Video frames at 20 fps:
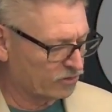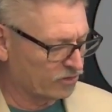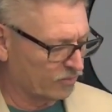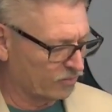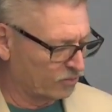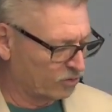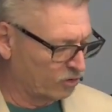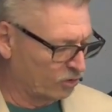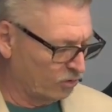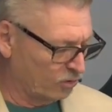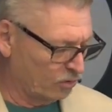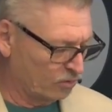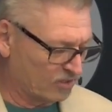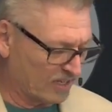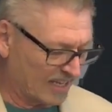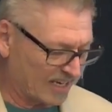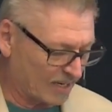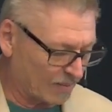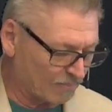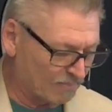subdues,
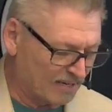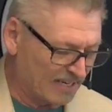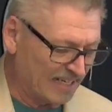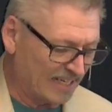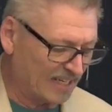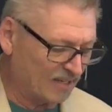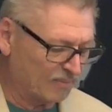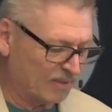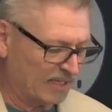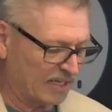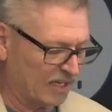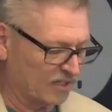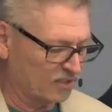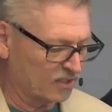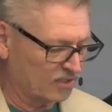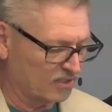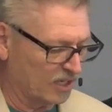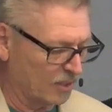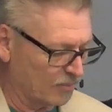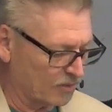and immediately begins to
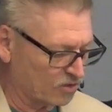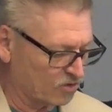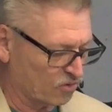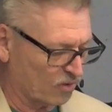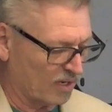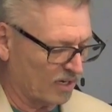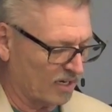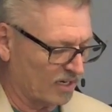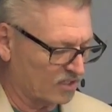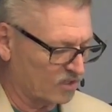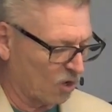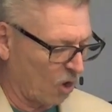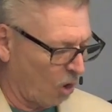demonstrate its